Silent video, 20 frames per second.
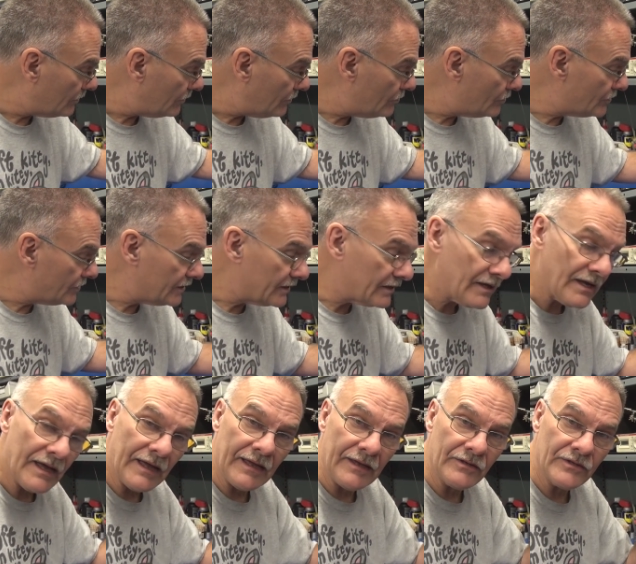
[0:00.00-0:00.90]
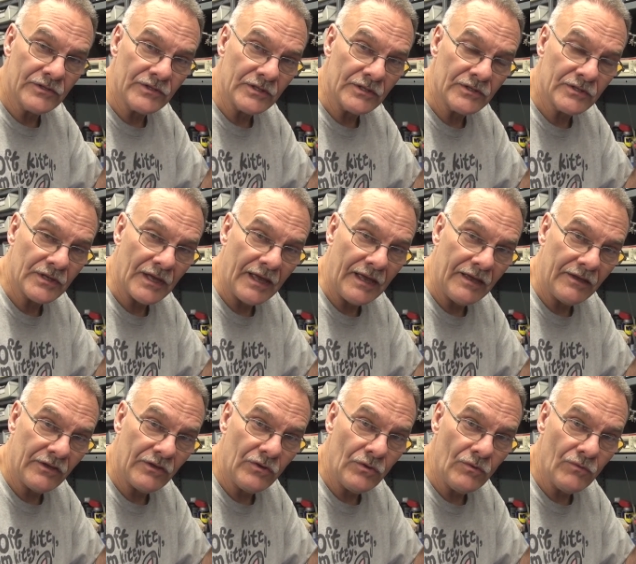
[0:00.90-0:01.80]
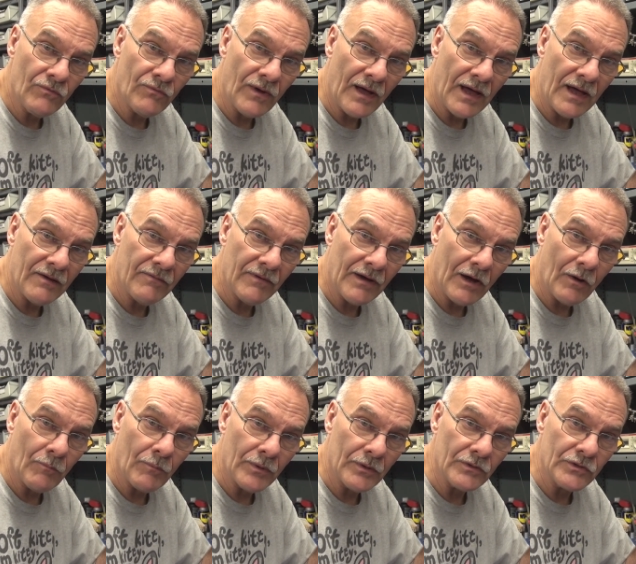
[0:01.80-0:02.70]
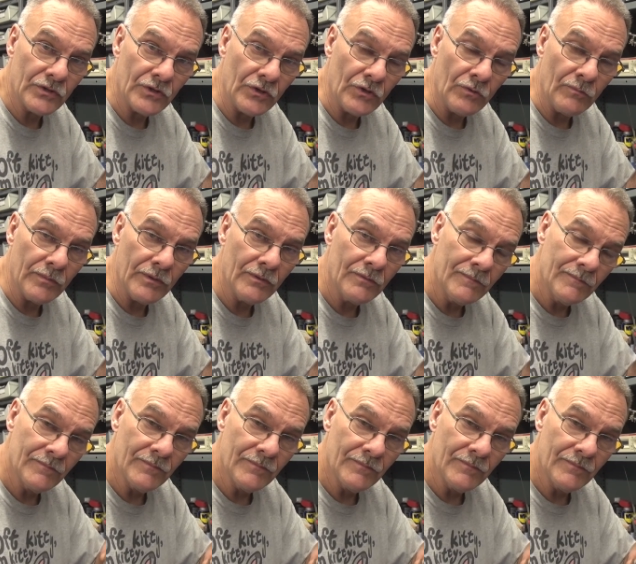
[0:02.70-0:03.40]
using a 6AQ5 output tube.